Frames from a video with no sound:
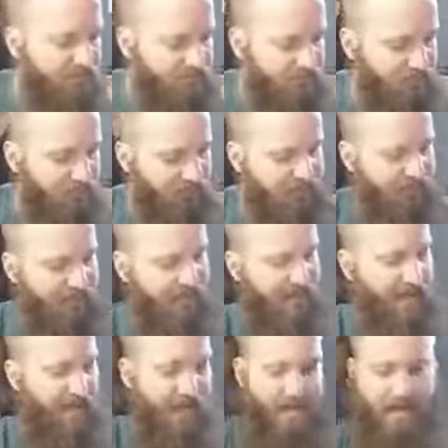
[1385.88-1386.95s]
We
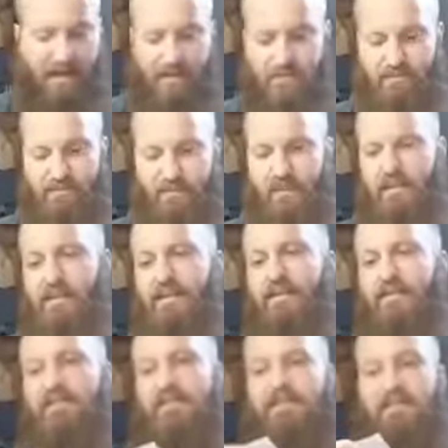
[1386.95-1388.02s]
have,
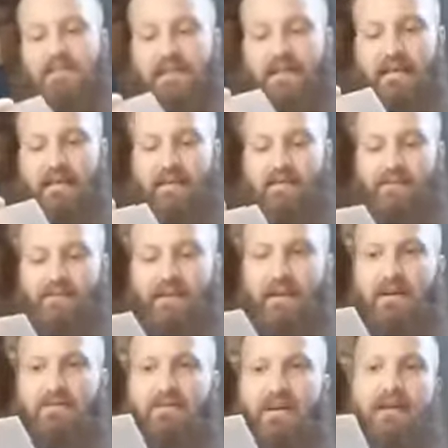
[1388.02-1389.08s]
this is again
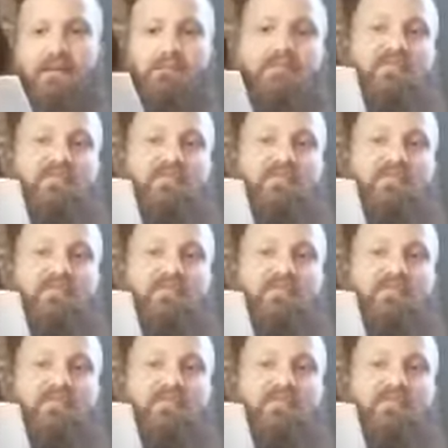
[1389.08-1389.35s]
from